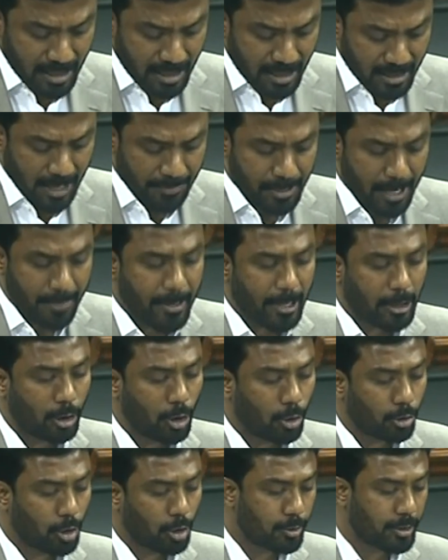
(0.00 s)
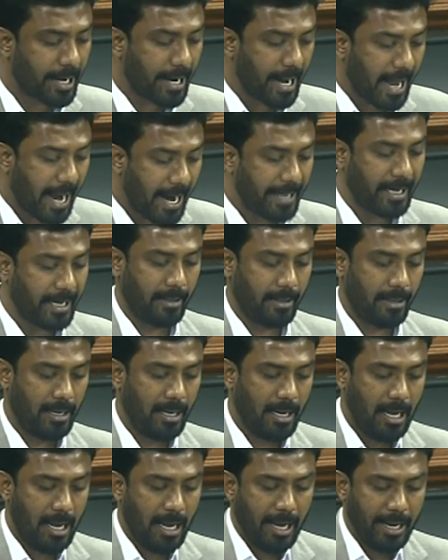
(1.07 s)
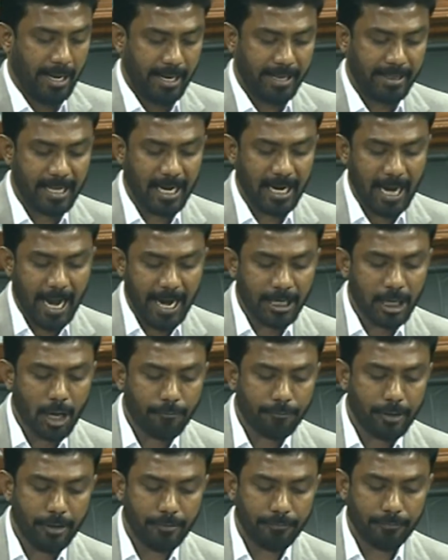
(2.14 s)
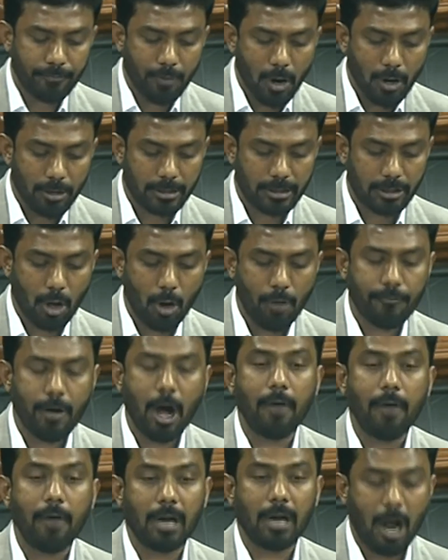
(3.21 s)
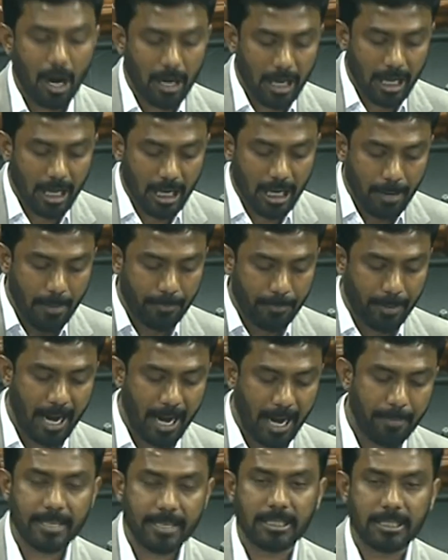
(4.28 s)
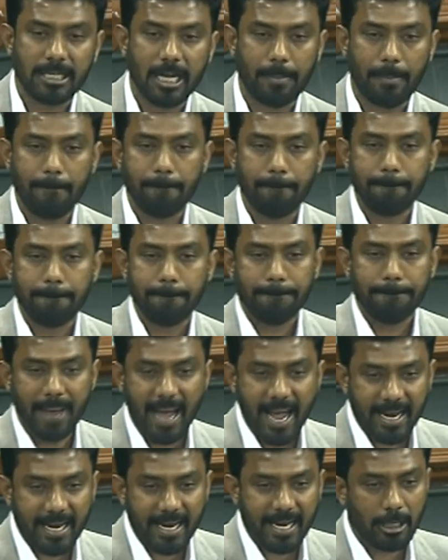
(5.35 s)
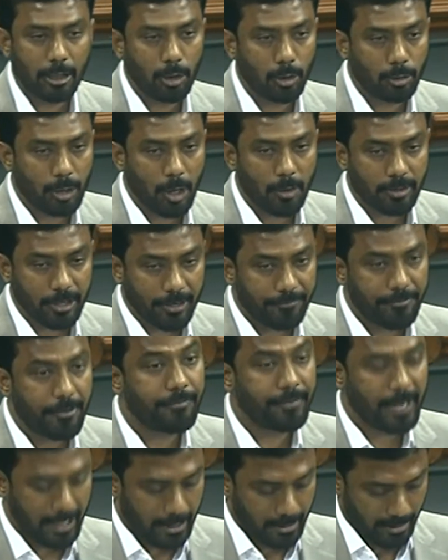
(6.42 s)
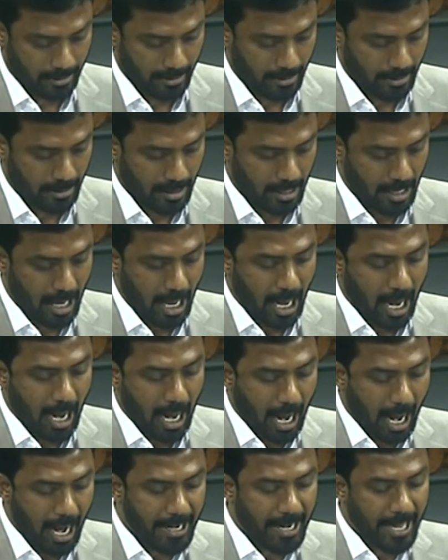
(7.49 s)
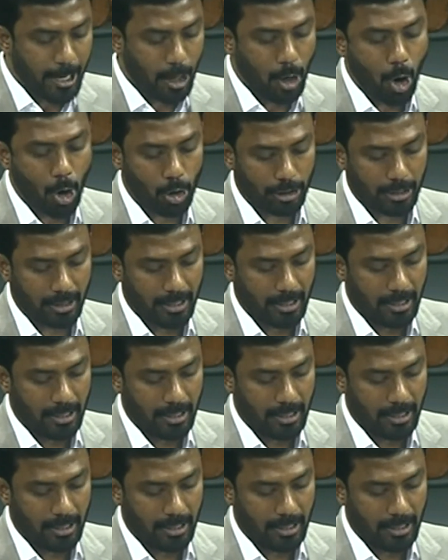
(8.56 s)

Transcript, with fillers: September 2018. In the light of the words of our Honorable Prime Minister back in 2015, and I quote,